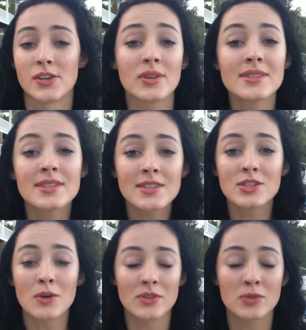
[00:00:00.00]
You can see
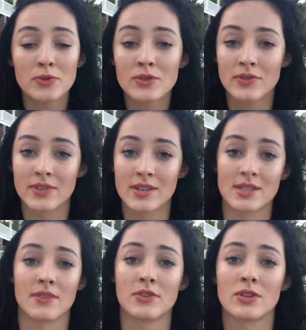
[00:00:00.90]
so much proof of
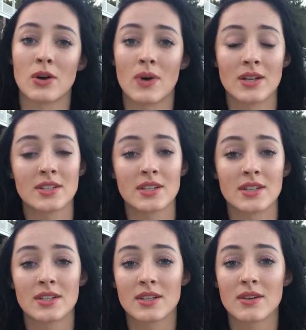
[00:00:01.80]
this if you go onto
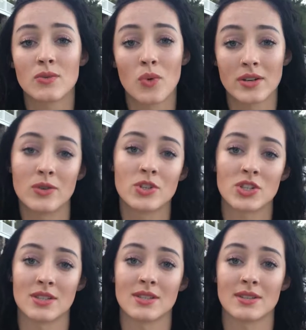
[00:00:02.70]

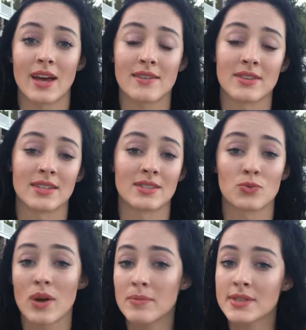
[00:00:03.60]
OneOcean Diving's
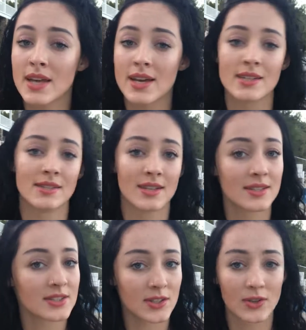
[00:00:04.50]
website,
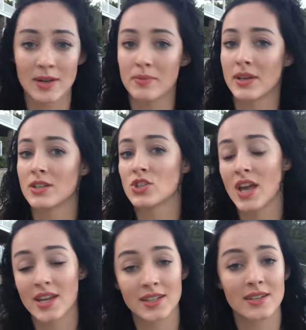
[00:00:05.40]
Instagram page,
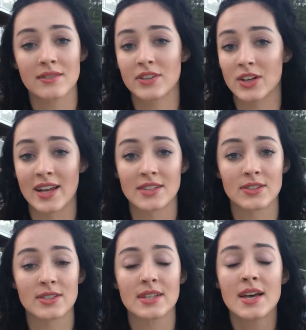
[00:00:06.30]
any of their
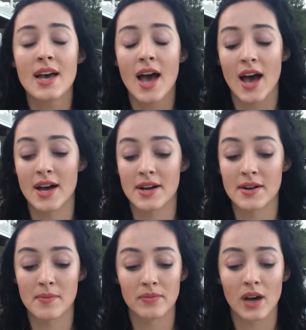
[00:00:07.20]
handles,
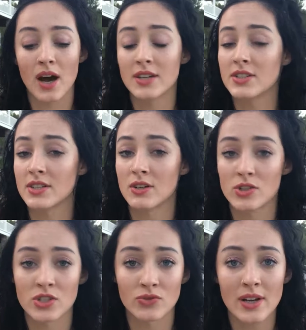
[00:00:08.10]
onto
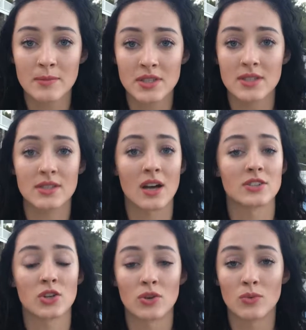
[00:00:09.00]
Ocean Ramsey's,
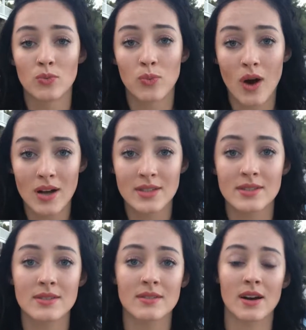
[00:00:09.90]
onto
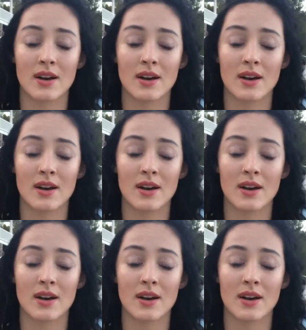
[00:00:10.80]
Juan.